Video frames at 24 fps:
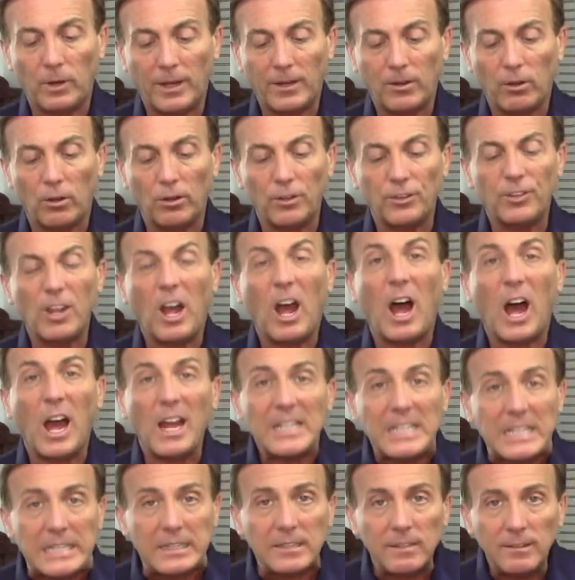I call
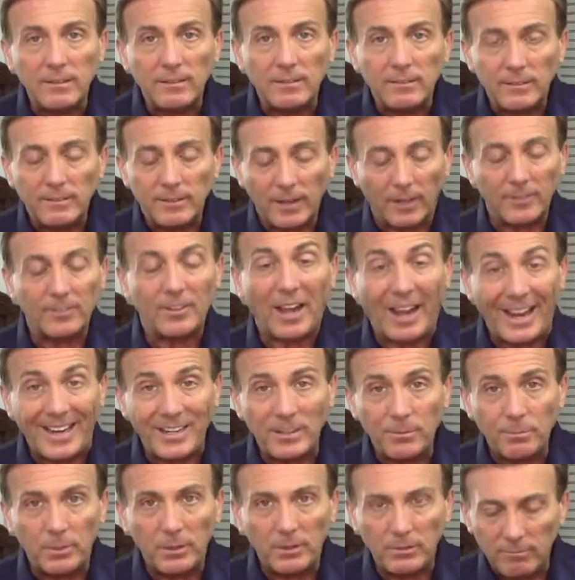taut, not
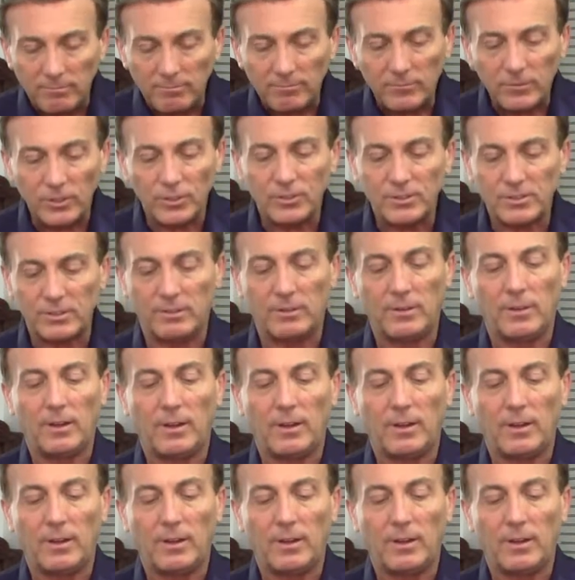tight, but just